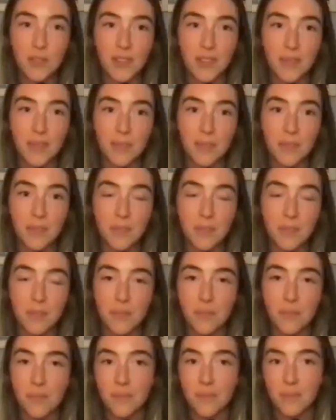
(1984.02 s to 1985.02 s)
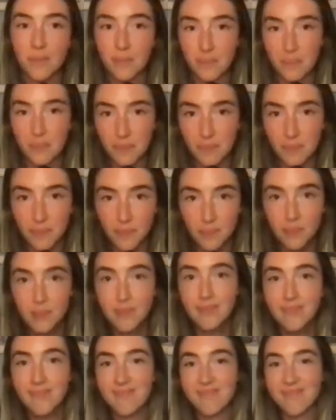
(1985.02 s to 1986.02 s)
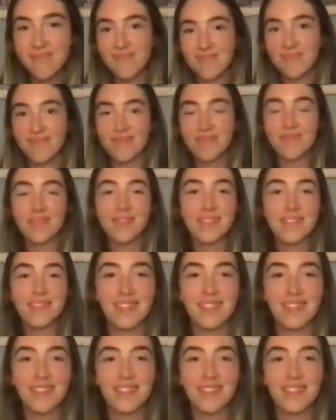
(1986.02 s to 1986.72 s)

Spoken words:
of a tangent, but important, I think.